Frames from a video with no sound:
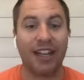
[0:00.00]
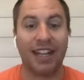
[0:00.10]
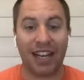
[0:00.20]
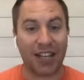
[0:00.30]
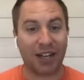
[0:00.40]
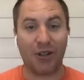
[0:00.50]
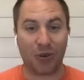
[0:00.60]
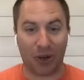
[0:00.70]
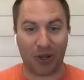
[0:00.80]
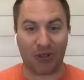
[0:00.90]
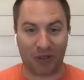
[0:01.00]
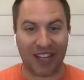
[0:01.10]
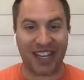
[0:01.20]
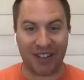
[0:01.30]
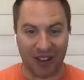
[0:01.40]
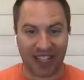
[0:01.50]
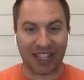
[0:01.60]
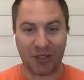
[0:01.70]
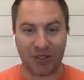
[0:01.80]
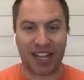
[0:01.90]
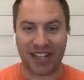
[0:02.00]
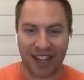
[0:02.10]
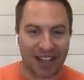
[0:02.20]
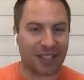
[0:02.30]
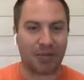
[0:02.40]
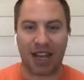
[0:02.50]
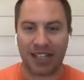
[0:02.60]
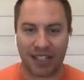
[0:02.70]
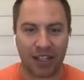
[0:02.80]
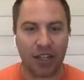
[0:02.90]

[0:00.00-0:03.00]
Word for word: Now you got to do the work on the front end, right? Like you said, and customize it.